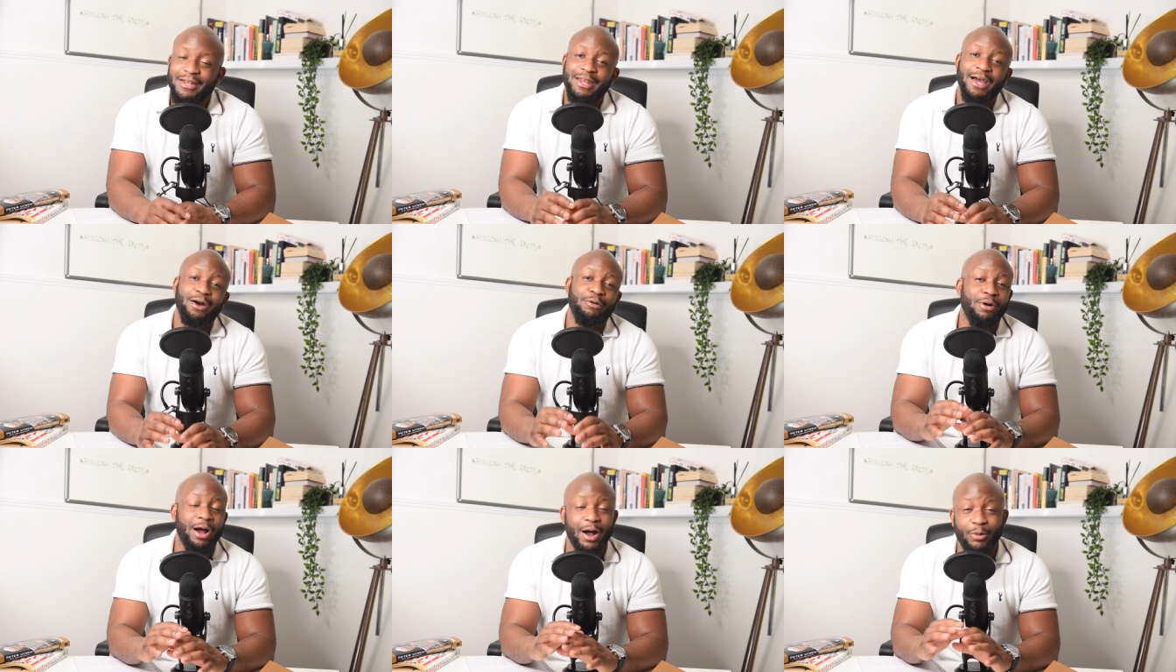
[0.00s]

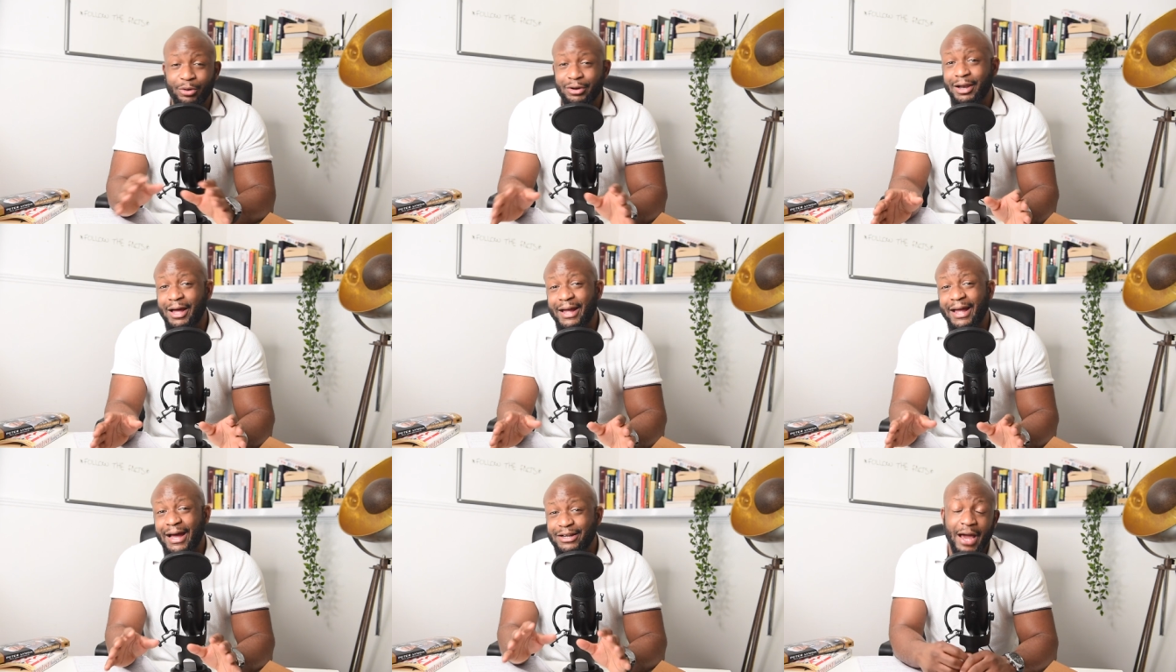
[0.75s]
Now, I won't lie,
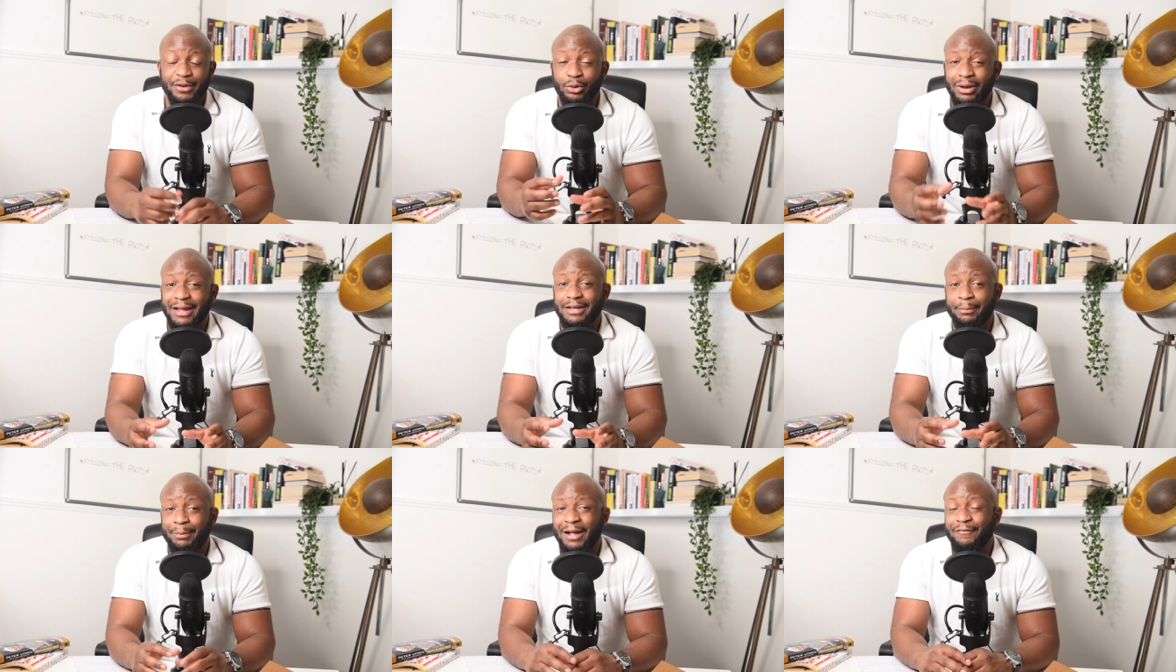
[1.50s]
I, I don't like
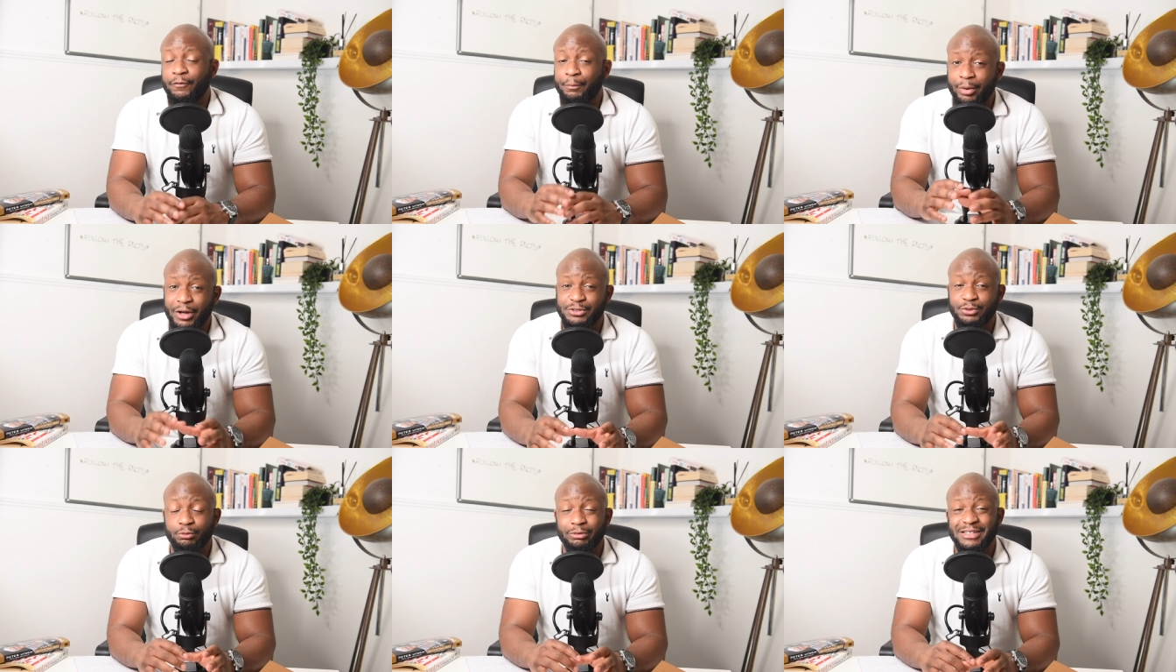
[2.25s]
the bank for
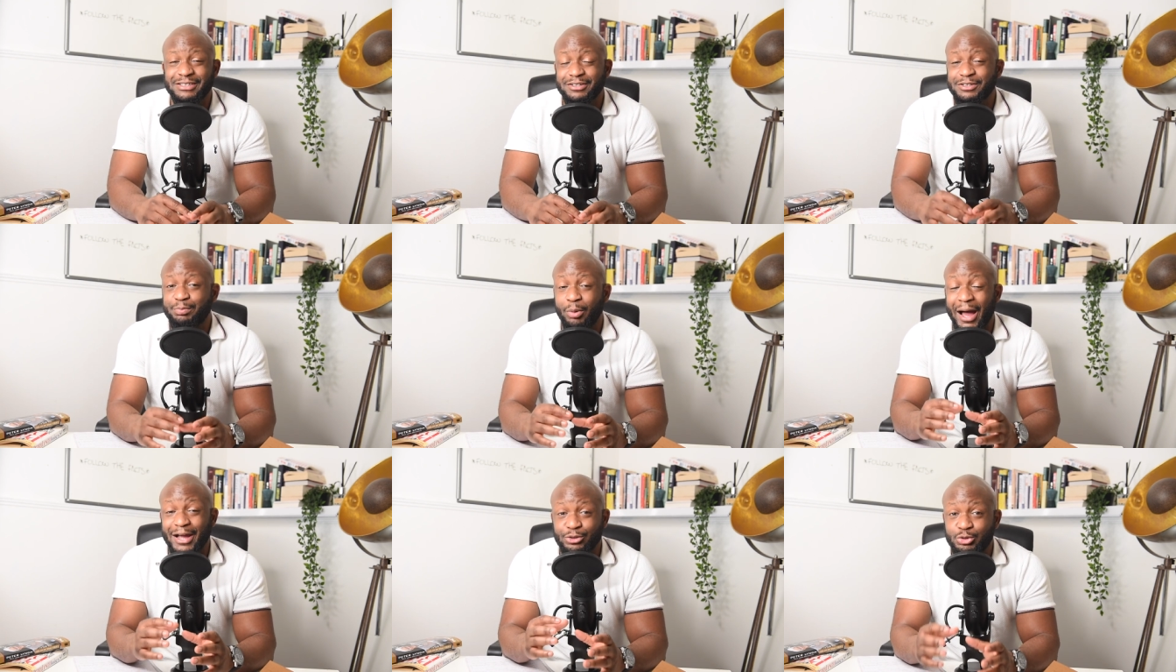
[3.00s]
personal reasons, but
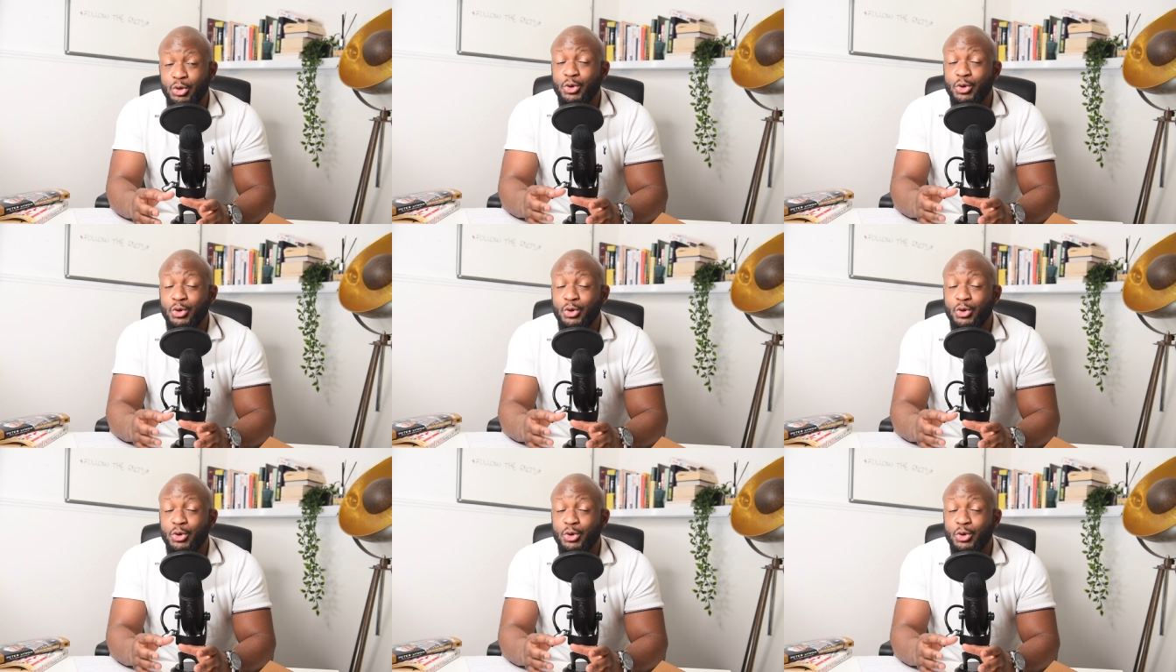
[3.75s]
I do